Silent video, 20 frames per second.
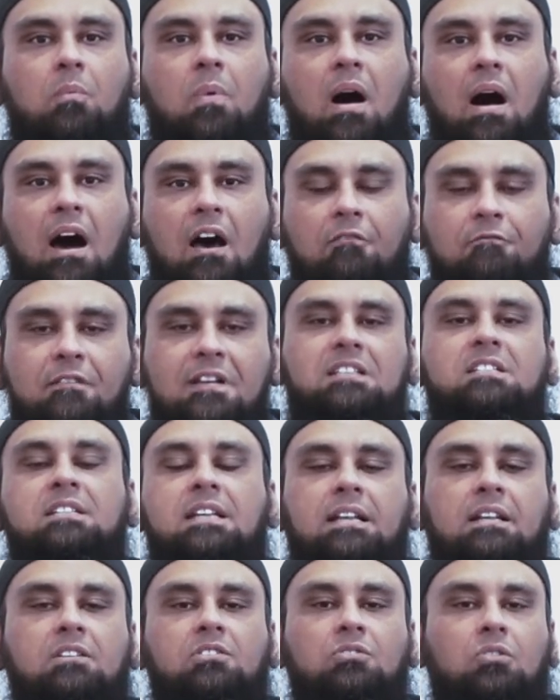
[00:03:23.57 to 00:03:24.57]

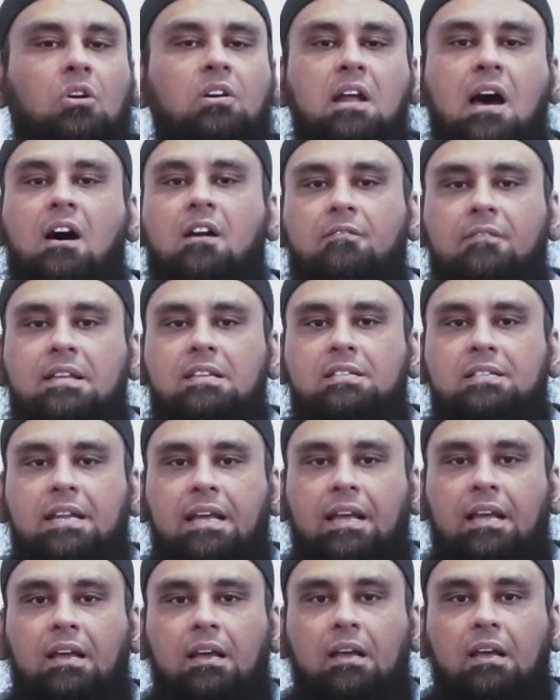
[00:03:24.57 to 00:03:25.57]
harvesting, not
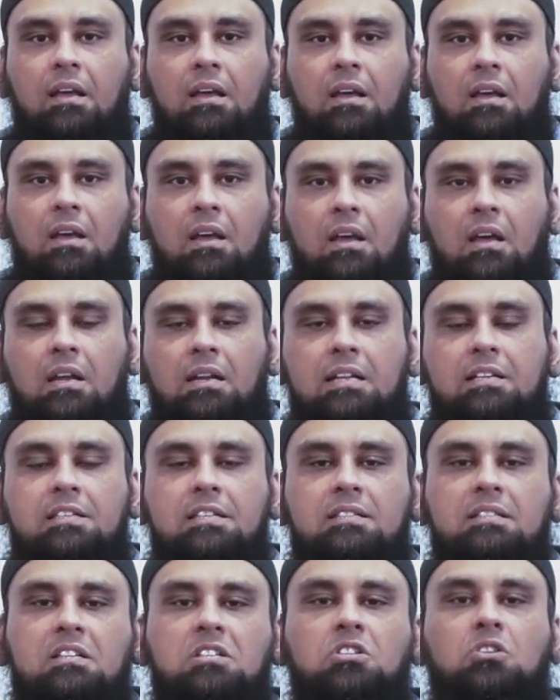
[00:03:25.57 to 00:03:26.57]
harvesting,
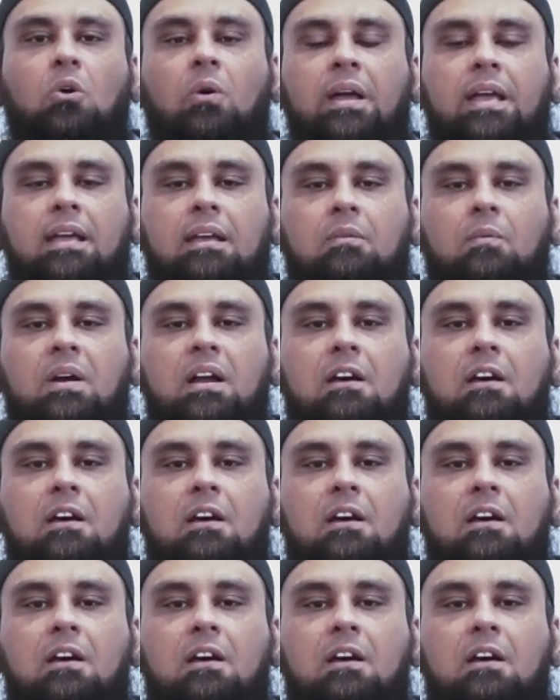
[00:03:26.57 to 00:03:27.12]
this is the sowing.